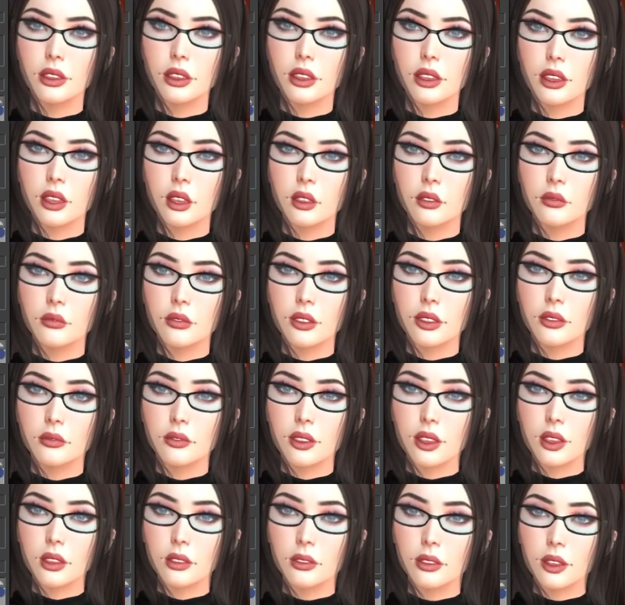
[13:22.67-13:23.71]
or
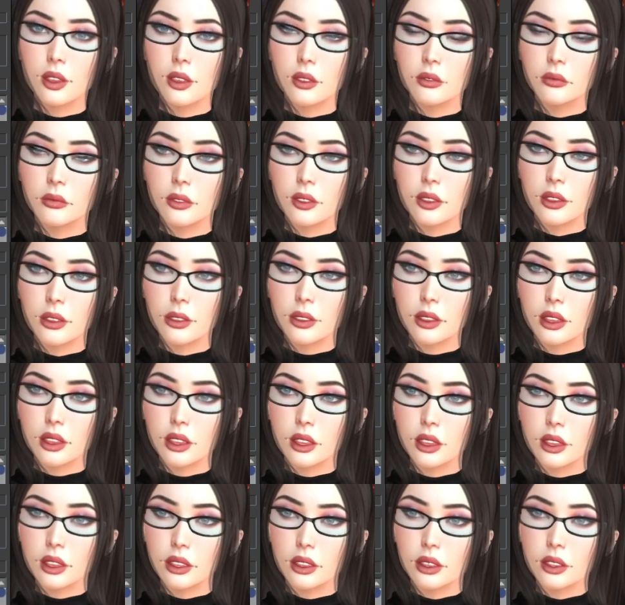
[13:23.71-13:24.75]
some funny thing
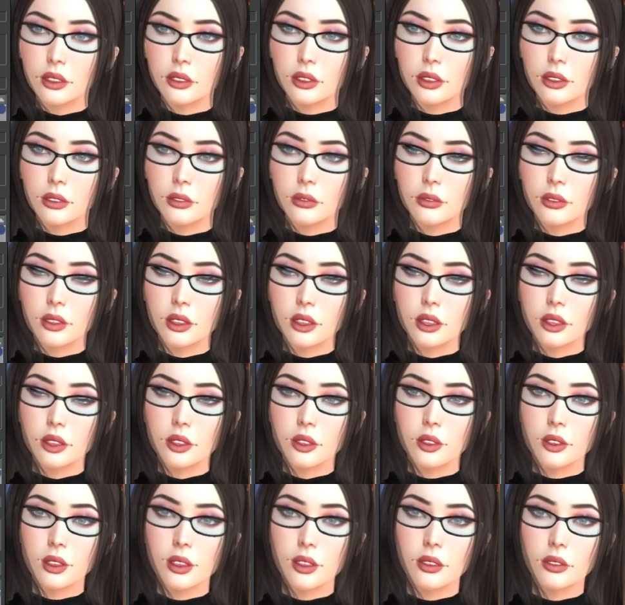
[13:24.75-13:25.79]
I said,
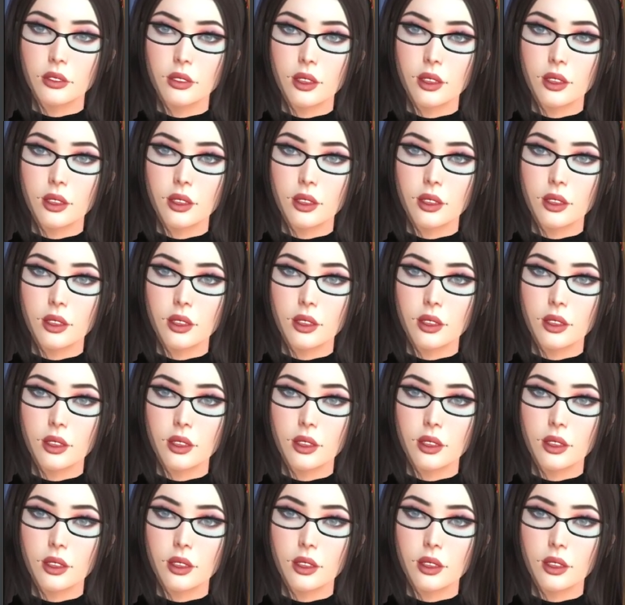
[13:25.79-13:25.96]
or